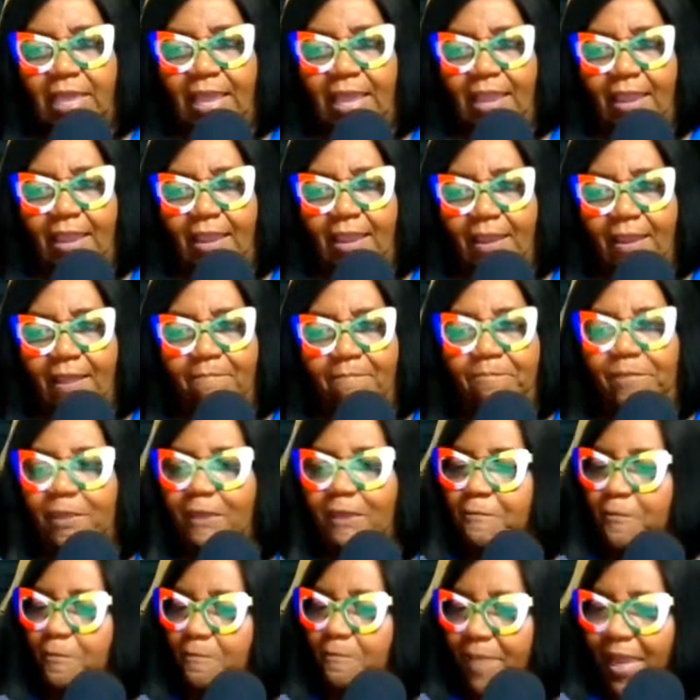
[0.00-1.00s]
Okay,
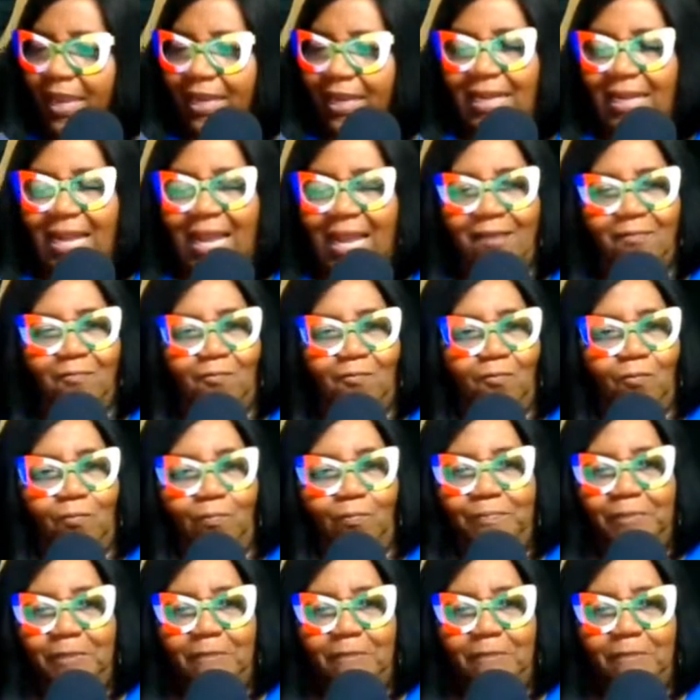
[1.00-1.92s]
people may not